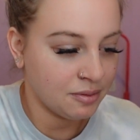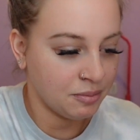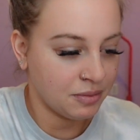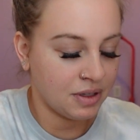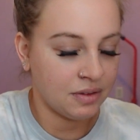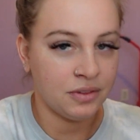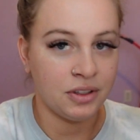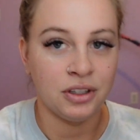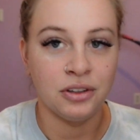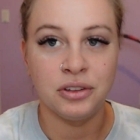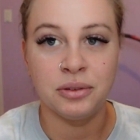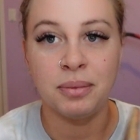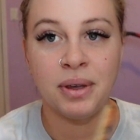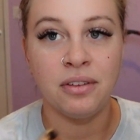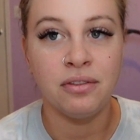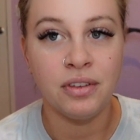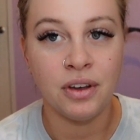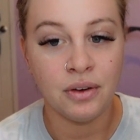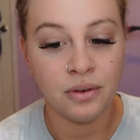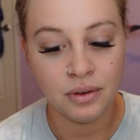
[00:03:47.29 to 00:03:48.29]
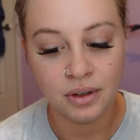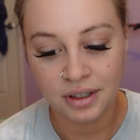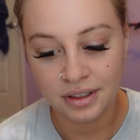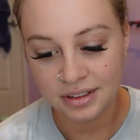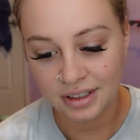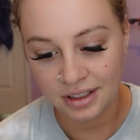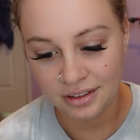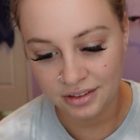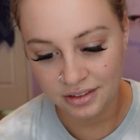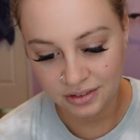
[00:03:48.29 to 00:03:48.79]
gonna have to use my phone
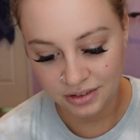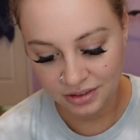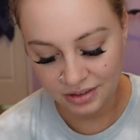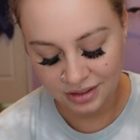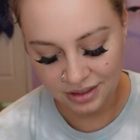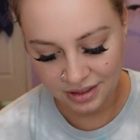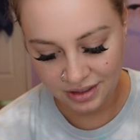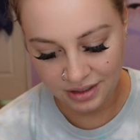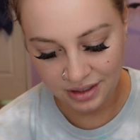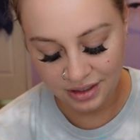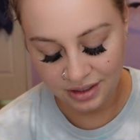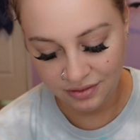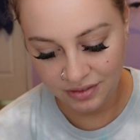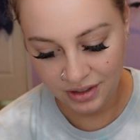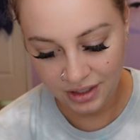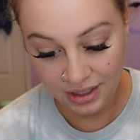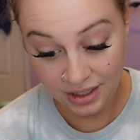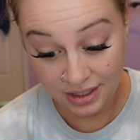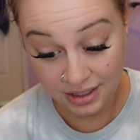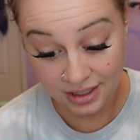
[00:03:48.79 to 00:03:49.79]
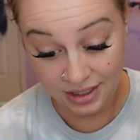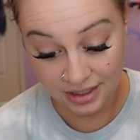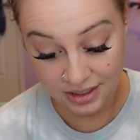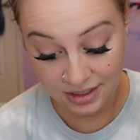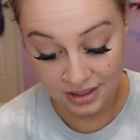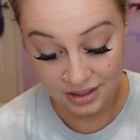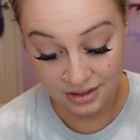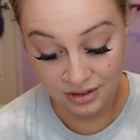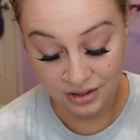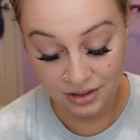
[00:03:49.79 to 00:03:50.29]
because I just I feel like I can't
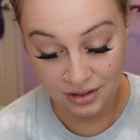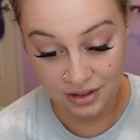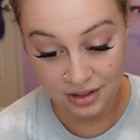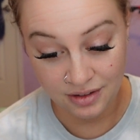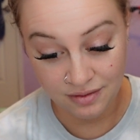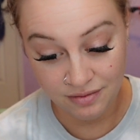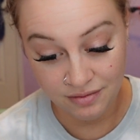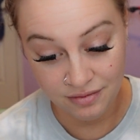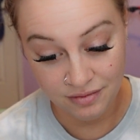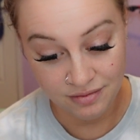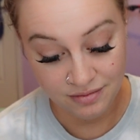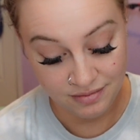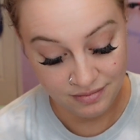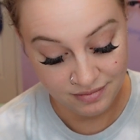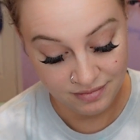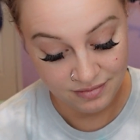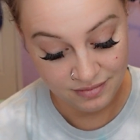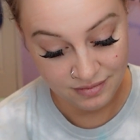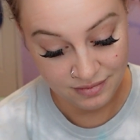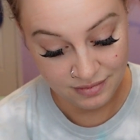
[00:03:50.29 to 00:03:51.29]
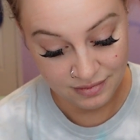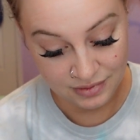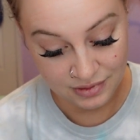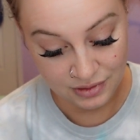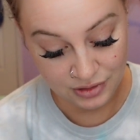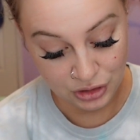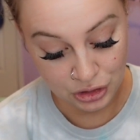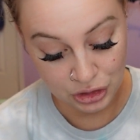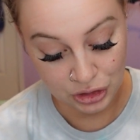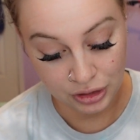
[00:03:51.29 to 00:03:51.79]
get a good
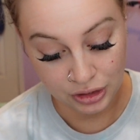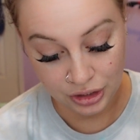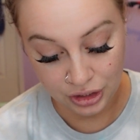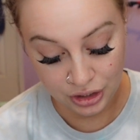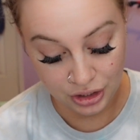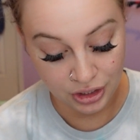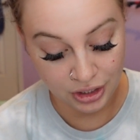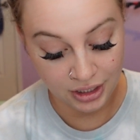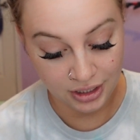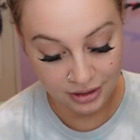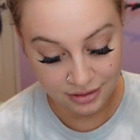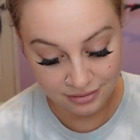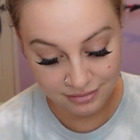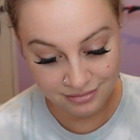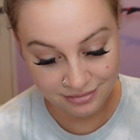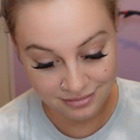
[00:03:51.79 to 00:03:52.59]
good look on it.